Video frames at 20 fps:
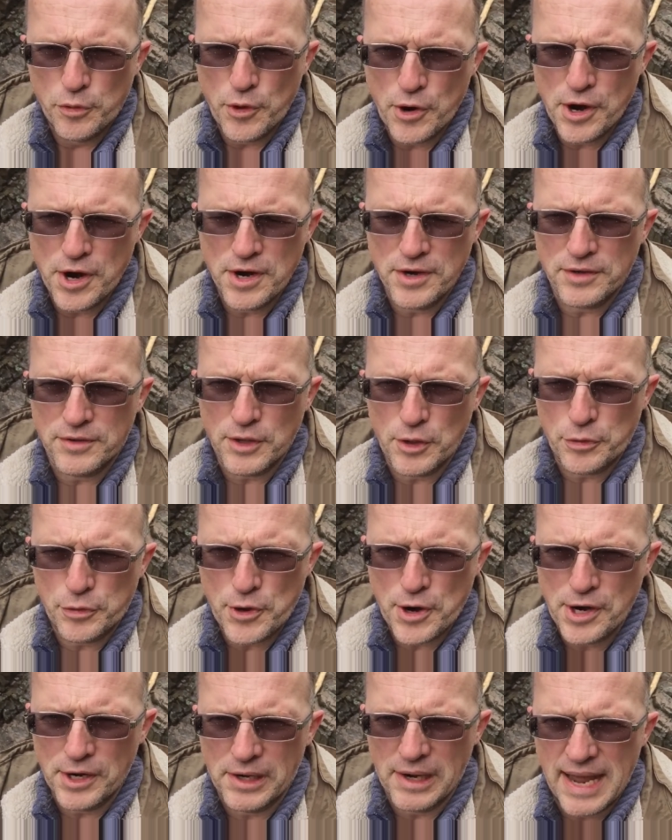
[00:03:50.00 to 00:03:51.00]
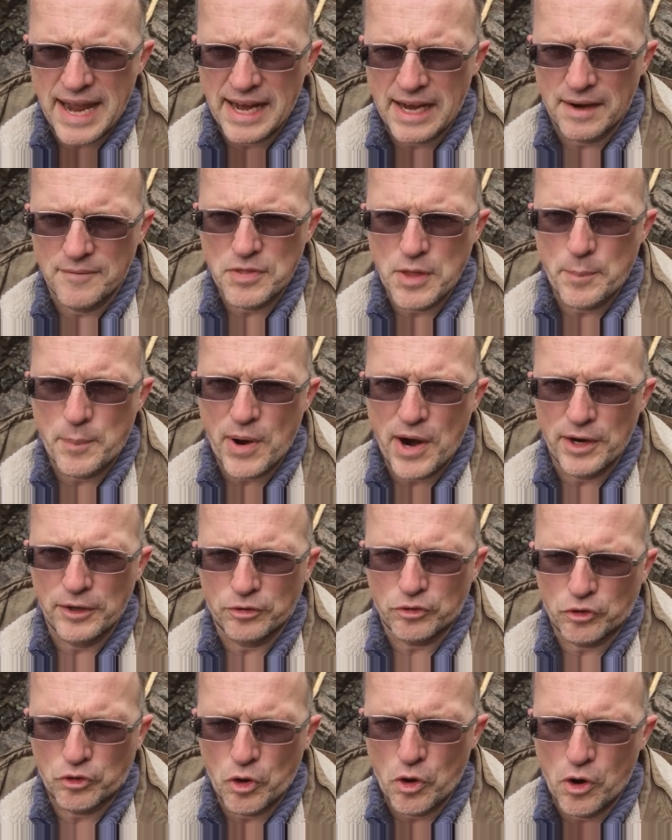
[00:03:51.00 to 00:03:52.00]
third, the third leg of the
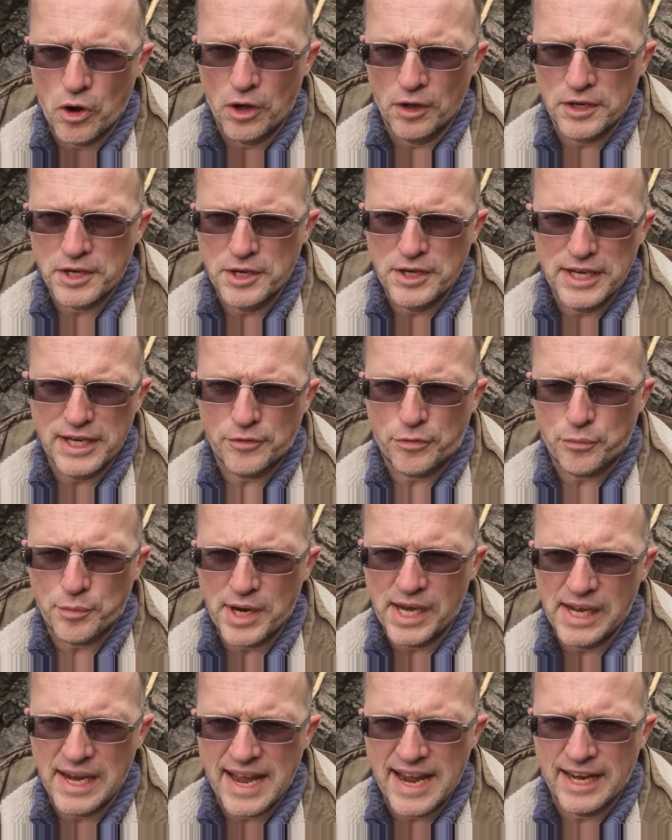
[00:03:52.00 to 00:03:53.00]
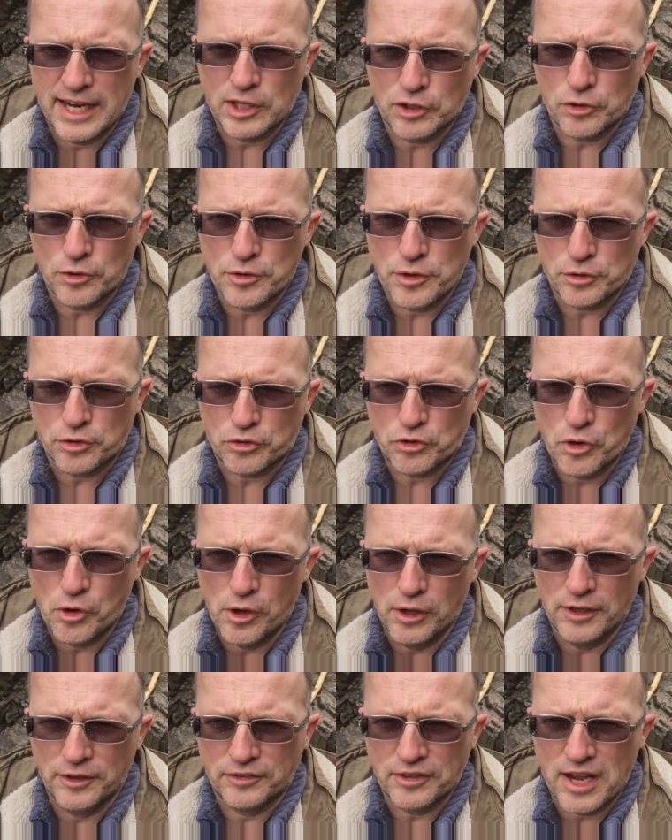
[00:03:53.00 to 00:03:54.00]
bar stool, you need three legs or the
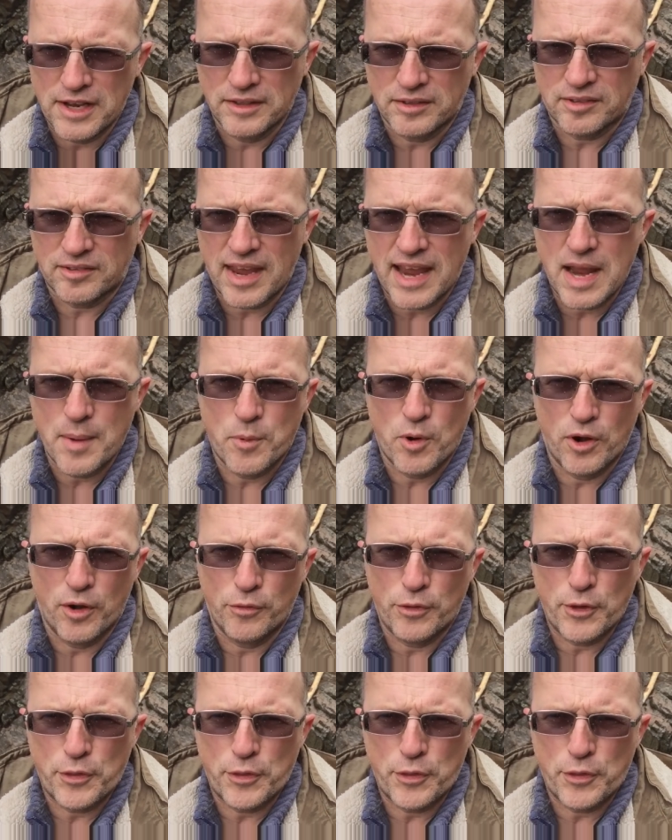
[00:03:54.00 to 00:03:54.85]
stool is unstable.